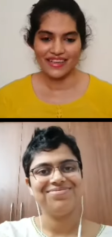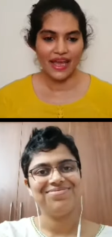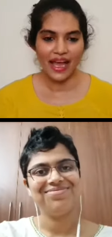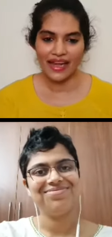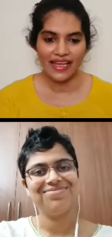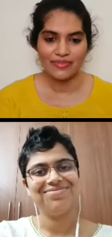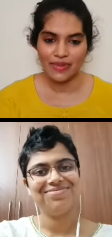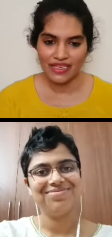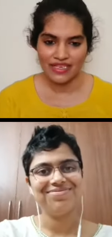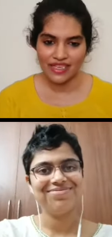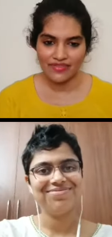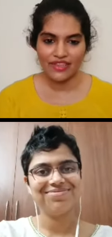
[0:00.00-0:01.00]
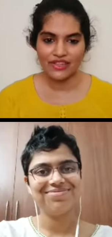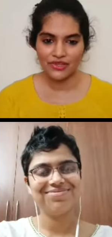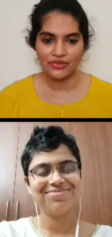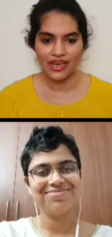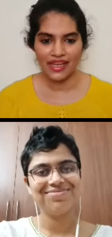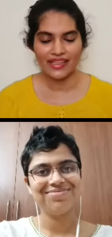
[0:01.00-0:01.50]
Speaker 1: and especially with you
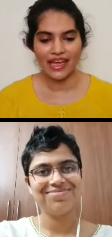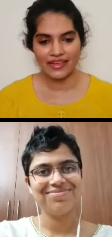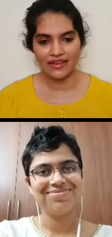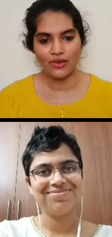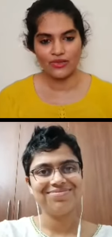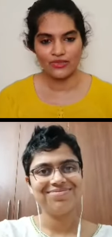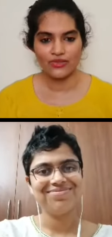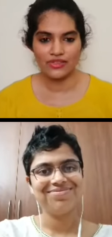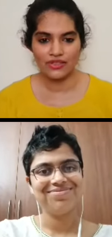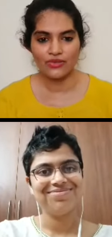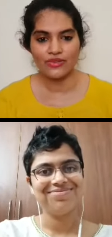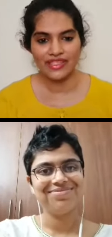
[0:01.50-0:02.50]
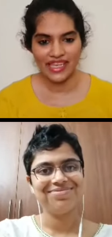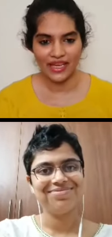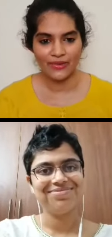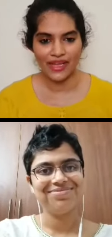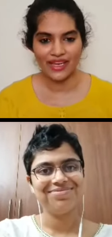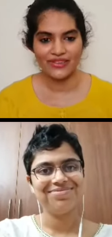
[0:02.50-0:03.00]
like that also is a good segue
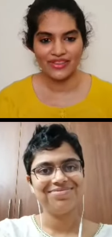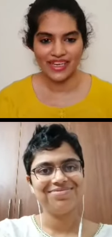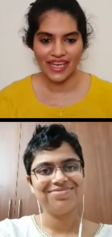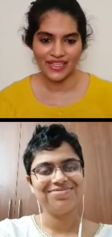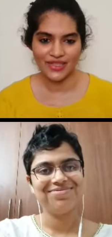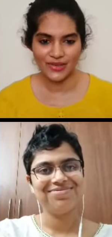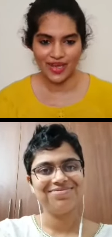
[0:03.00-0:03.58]
into the next